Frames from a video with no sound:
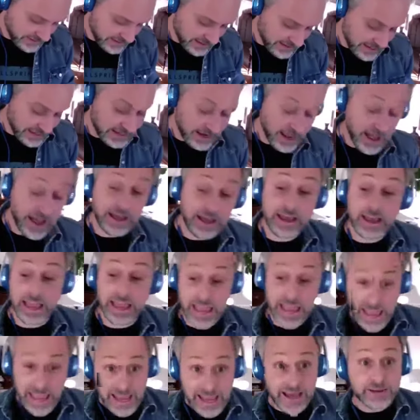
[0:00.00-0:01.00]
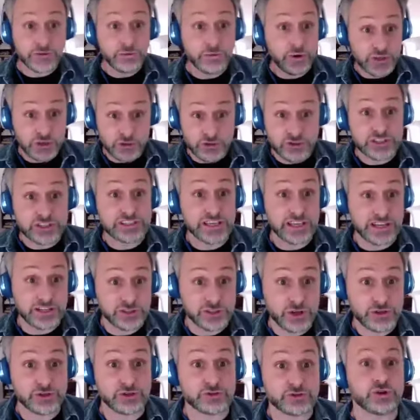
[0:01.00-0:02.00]
and what you just said is
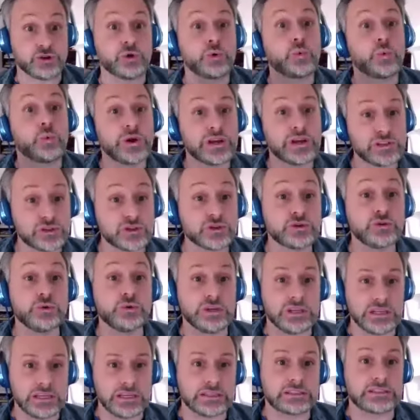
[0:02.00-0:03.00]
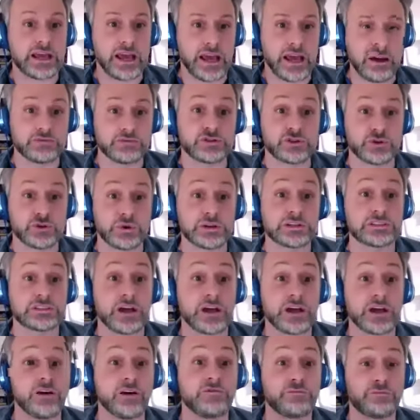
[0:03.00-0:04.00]
also true. We do need to have stories
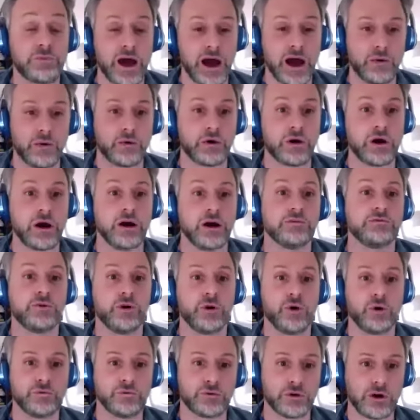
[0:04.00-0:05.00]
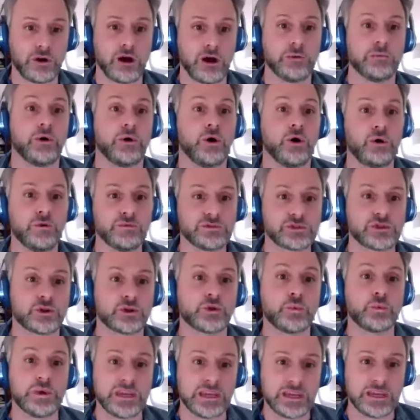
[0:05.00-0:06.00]
of power, of overcome, so that
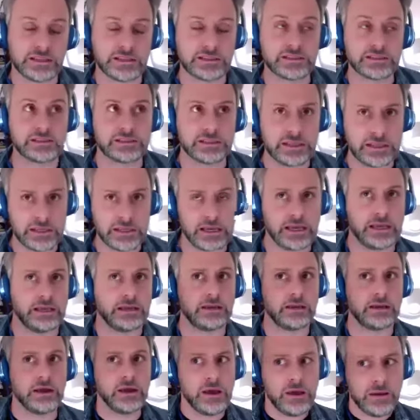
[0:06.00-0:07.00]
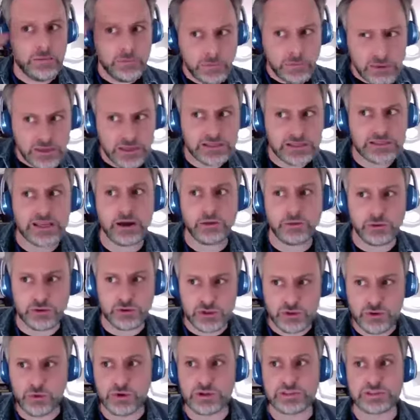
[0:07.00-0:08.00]
we can see and can tell those
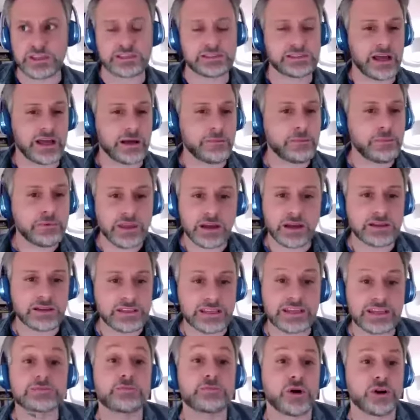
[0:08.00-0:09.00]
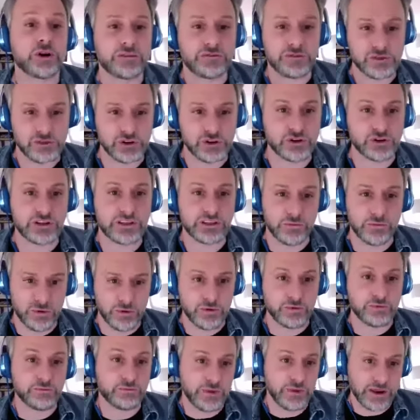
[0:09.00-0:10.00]
stories. That's not because that is part of the journey that
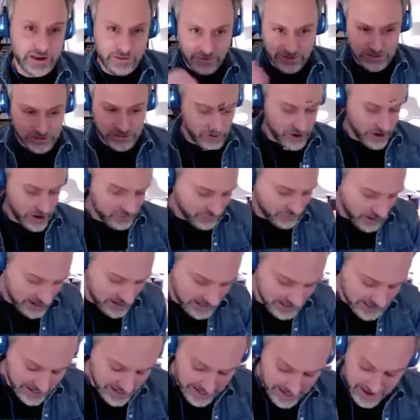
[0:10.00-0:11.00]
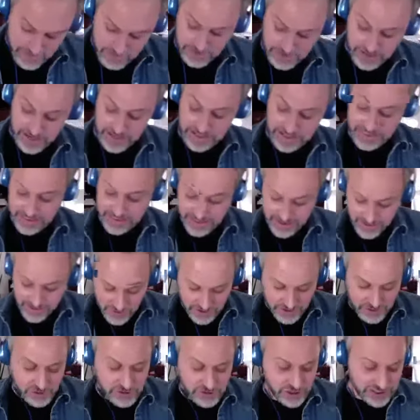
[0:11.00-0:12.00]
many of us are on. Right. But I think that
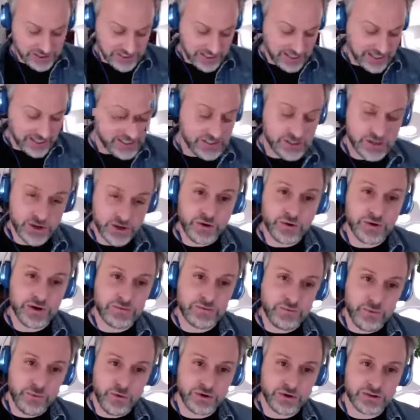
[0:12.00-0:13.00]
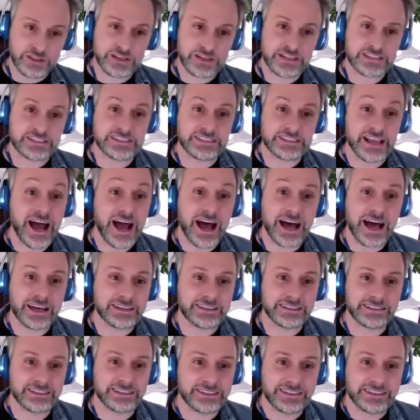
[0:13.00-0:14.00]
what you just said is so important, that it's
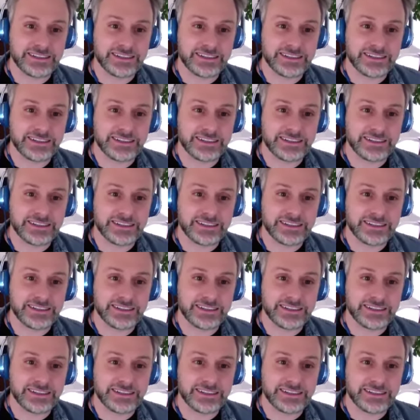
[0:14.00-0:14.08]
not